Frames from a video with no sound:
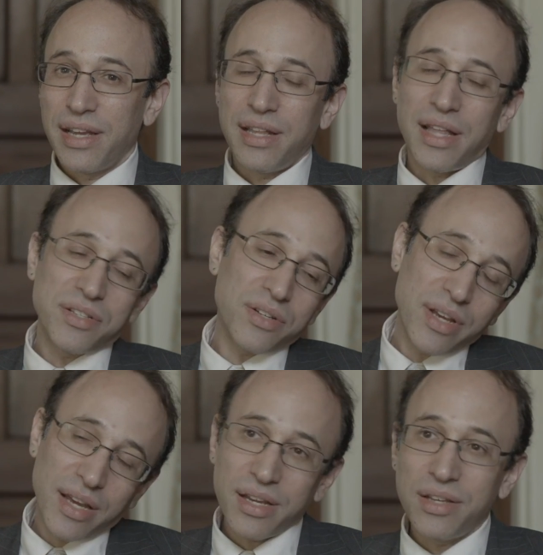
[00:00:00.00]
And that's
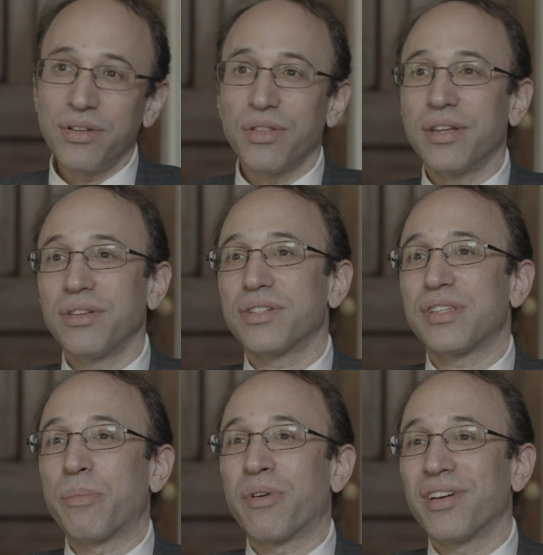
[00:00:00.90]
okay. You'll then look
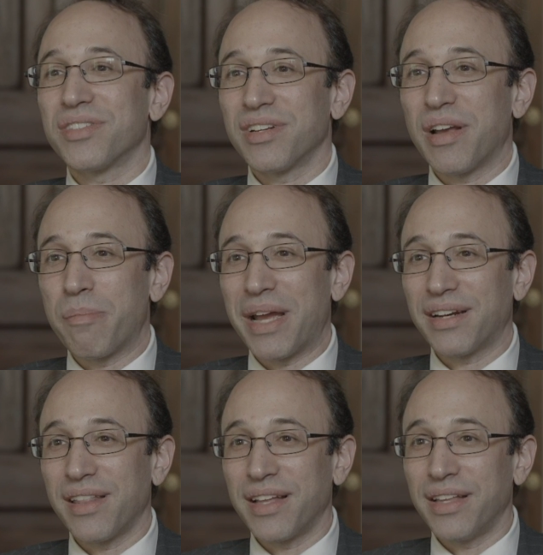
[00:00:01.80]
somewhere else and come
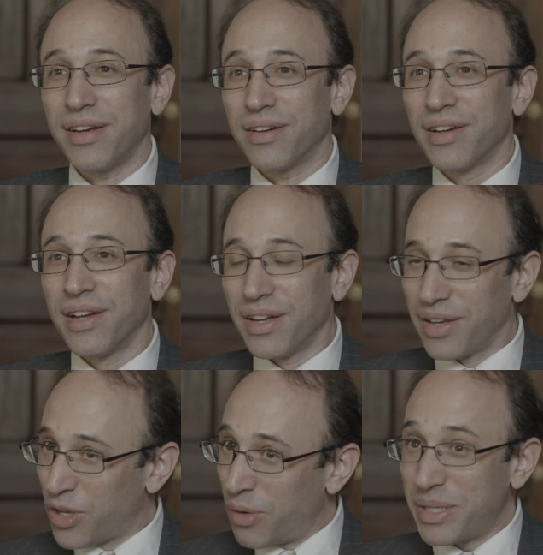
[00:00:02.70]
back to that later.
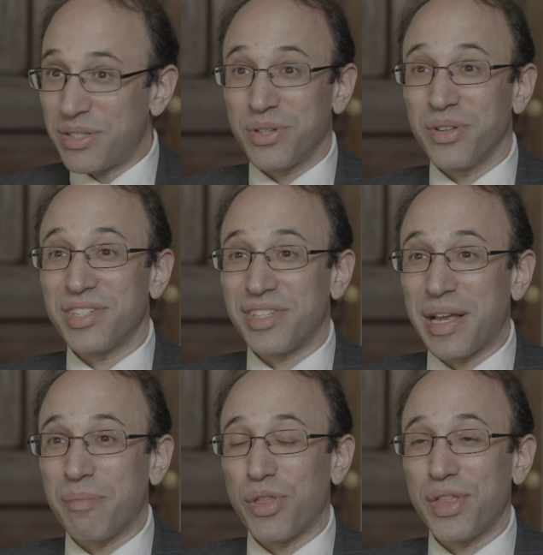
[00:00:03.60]
Humans do the
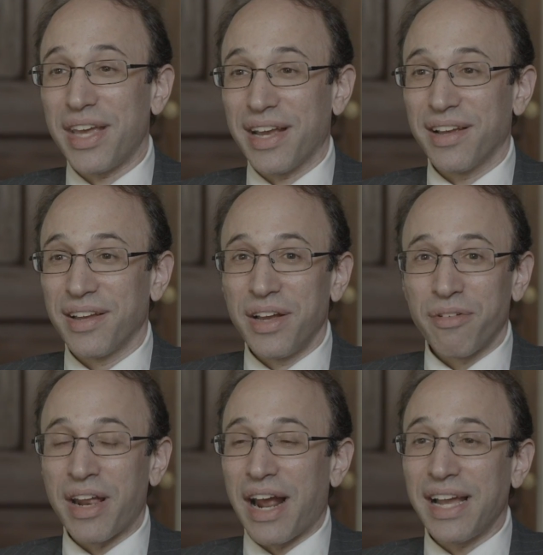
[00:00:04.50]
same thing,
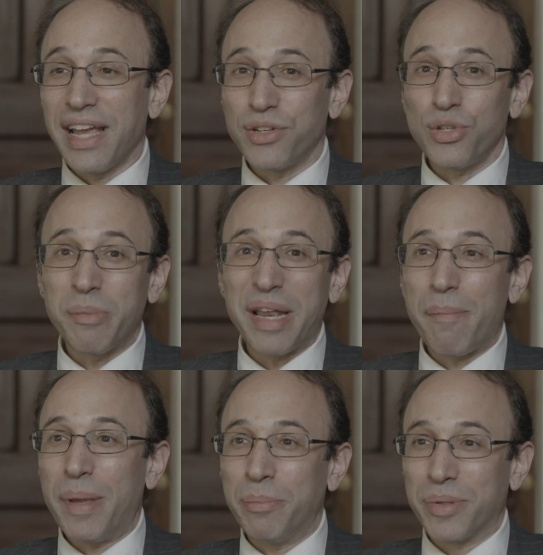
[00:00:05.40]
right? I get too
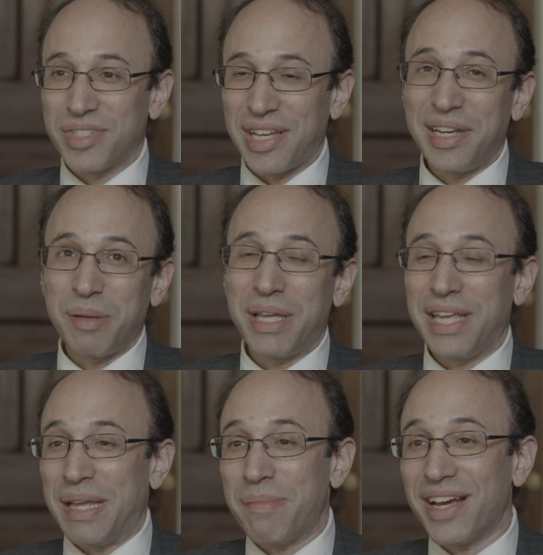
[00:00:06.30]
many people sending
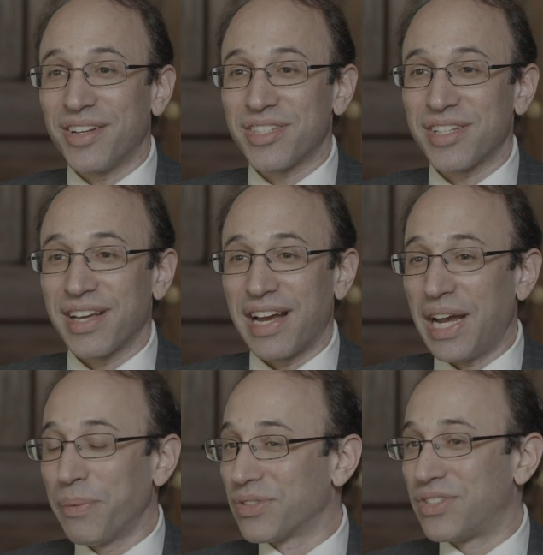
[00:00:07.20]
me emails.
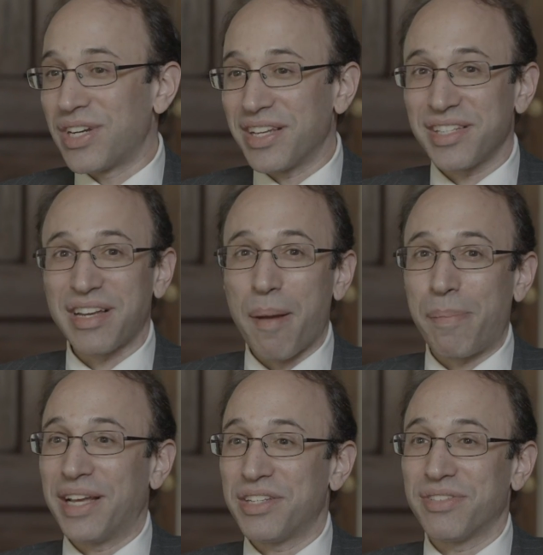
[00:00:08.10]
I will just
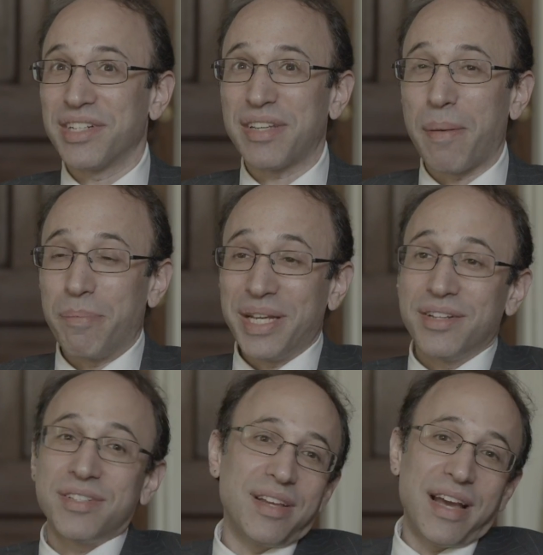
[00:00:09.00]
stop answering some
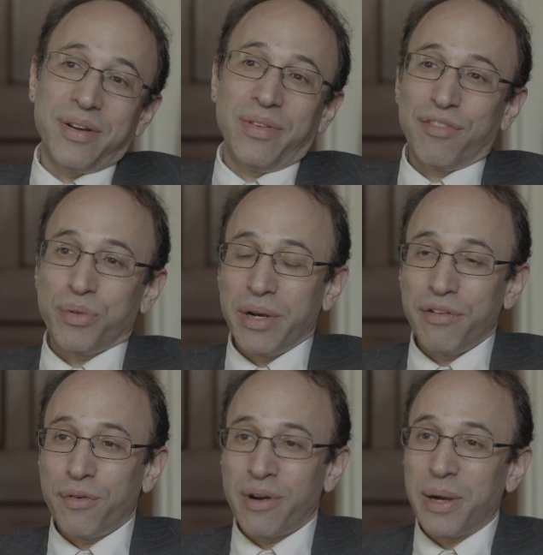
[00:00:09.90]
because I only have
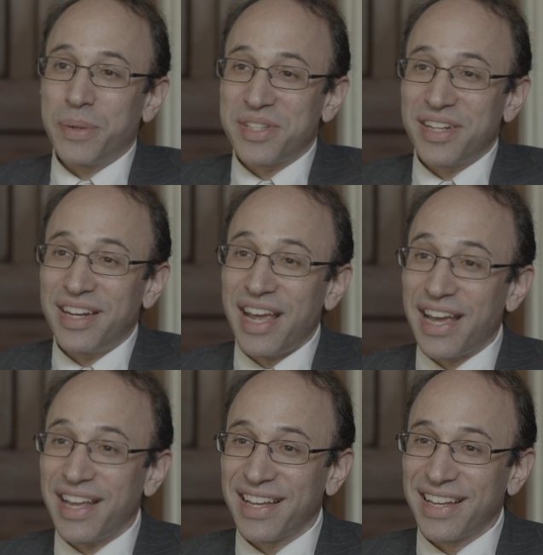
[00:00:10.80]
24 hours in a day.